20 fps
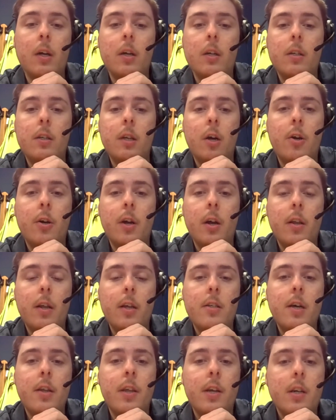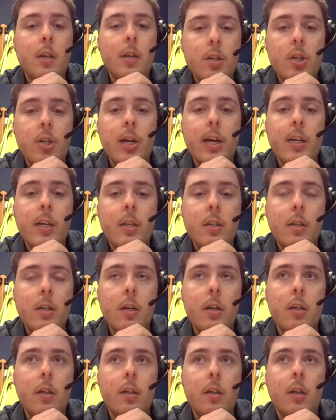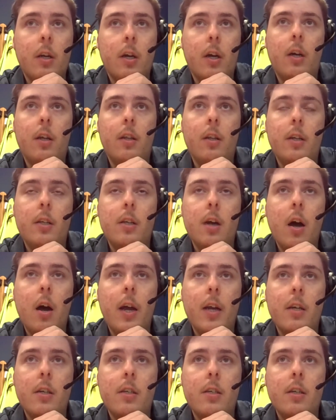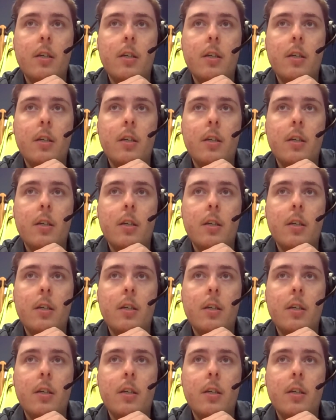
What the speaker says: So there's nothing to suggest that Dye has